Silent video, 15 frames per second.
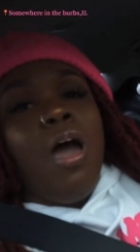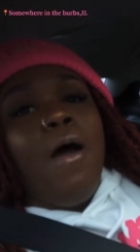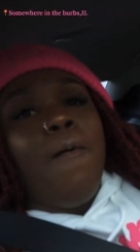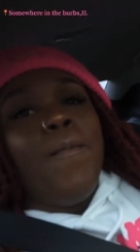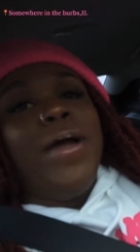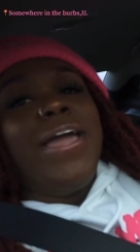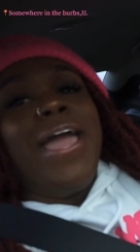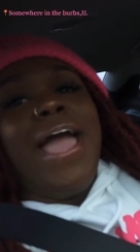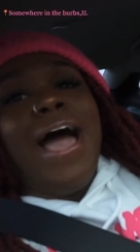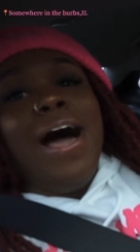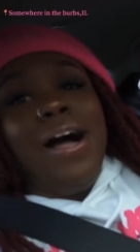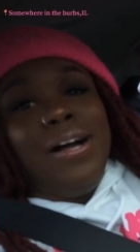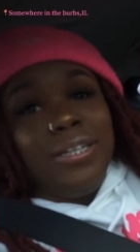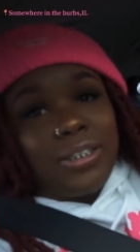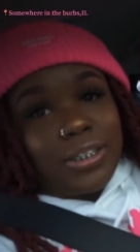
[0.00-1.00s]
Well,
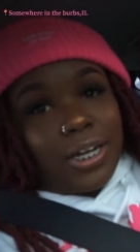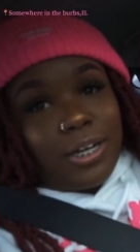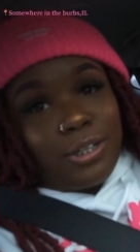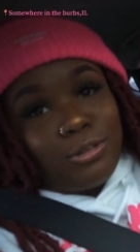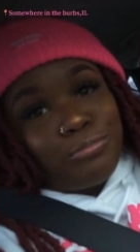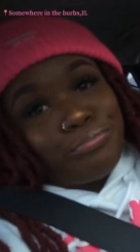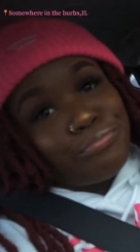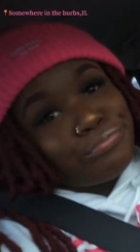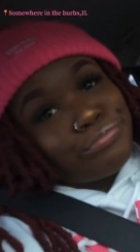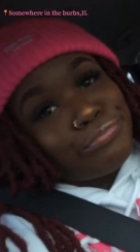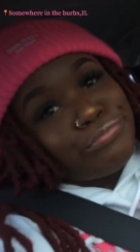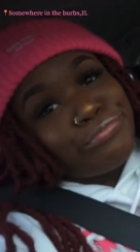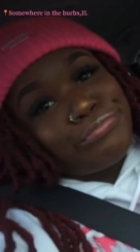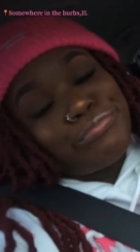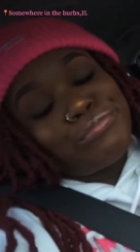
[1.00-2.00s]
yeah. So.
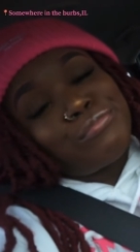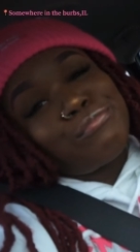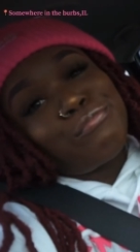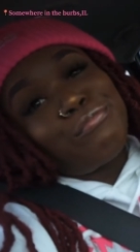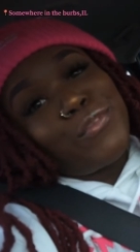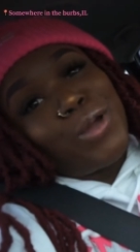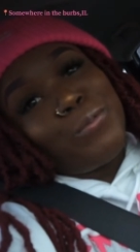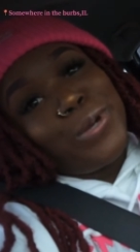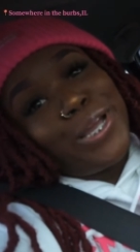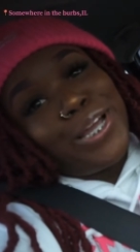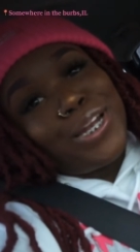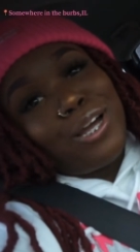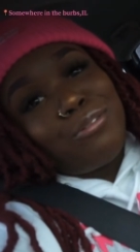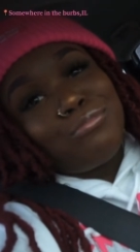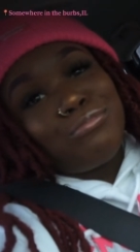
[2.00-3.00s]
We
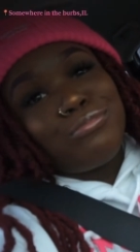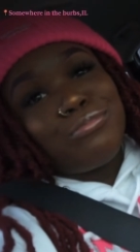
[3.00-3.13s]
ain't know. To get